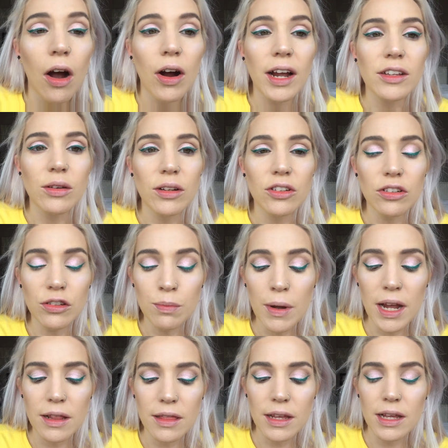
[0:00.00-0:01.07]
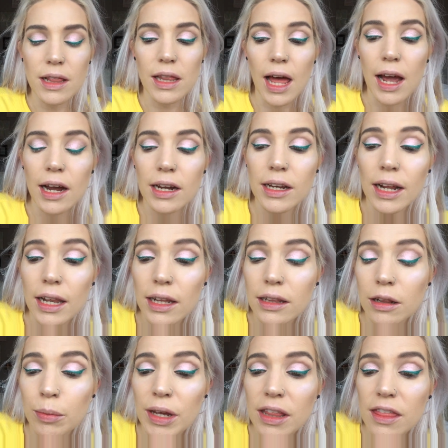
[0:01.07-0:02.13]
Okay, so I just made the line a
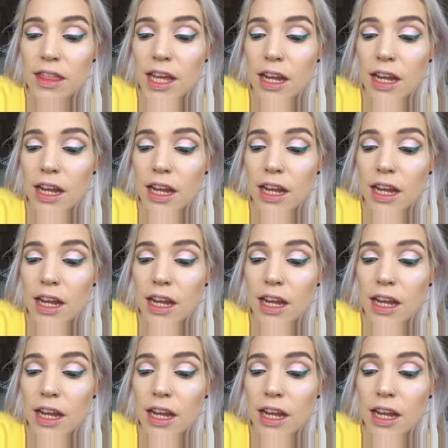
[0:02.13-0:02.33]
little bit